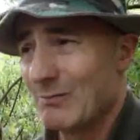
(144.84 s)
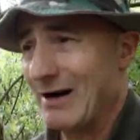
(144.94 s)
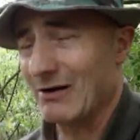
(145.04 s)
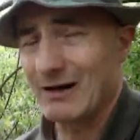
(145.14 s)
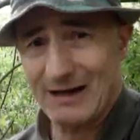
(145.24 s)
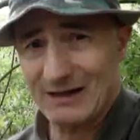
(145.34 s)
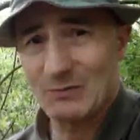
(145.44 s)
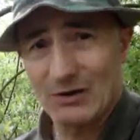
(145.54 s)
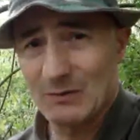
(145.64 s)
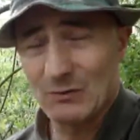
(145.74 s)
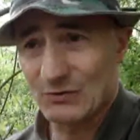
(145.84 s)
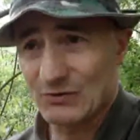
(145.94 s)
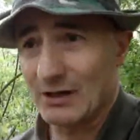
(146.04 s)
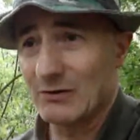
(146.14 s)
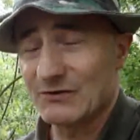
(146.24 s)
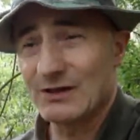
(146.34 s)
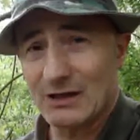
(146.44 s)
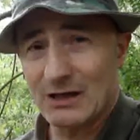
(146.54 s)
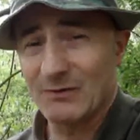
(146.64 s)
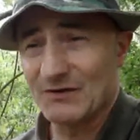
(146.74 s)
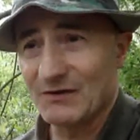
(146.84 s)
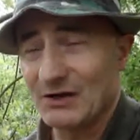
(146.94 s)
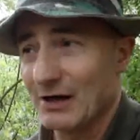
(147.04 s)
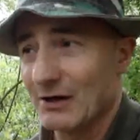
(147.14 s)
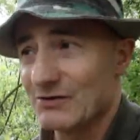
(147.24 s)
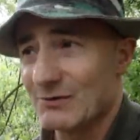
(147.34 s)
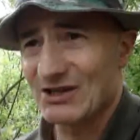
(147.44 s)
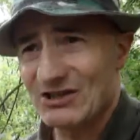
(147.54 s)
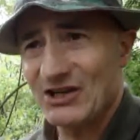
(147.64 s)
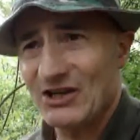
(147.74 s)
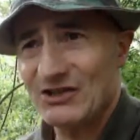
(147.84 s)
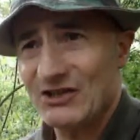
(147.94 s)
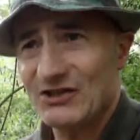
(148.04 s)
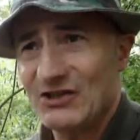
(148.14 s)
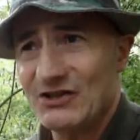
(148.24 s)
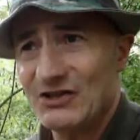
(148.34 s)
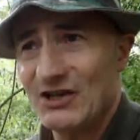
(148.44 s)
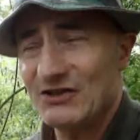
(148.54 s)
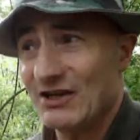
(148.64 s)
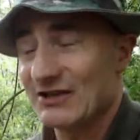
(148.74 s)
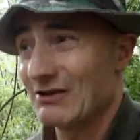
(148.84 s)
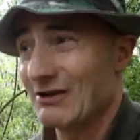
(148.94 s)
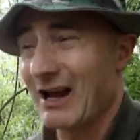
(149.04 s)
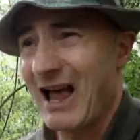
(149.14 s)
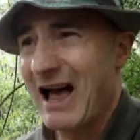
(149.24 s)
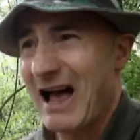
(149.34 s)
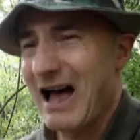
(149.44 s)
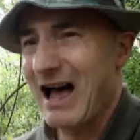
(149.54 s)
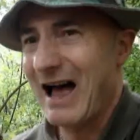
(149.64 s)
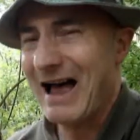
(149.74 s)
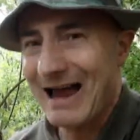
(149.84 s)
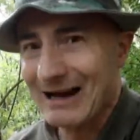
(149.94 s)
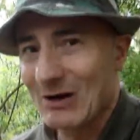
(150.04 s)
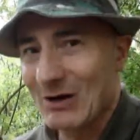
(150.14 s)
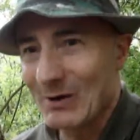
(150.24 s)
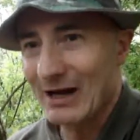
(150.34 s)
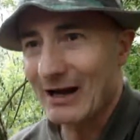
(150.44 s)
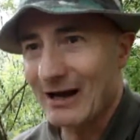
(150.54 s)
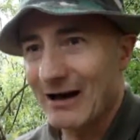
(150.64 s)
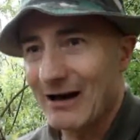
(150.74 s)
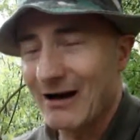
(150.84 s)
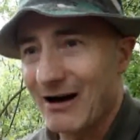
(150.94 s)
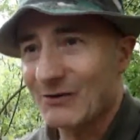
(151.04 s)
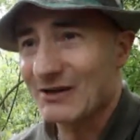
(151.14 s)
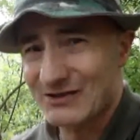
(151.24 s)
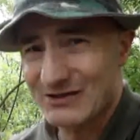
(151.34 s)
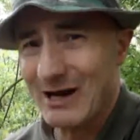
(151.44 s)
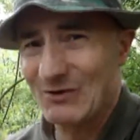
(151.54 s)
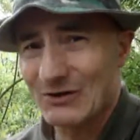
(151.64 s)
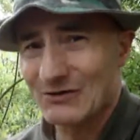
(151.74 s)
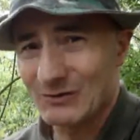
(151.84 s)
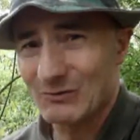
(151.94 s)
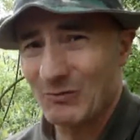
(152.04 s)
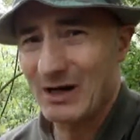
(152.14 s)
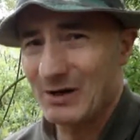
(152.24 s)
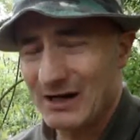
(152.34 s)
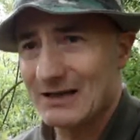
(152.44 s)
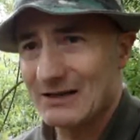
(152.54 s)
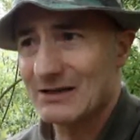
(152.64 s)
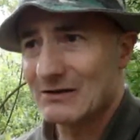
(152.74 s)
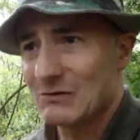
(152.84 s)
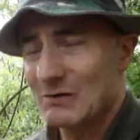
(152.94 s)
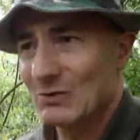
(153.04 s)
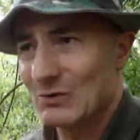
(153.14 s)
Apparently an expert in Morse code. I've seen a couple of his videos and it was like did it, did it, did it, did it. It's like, hang on a minute, I think tap dancing would be a bit easier than doing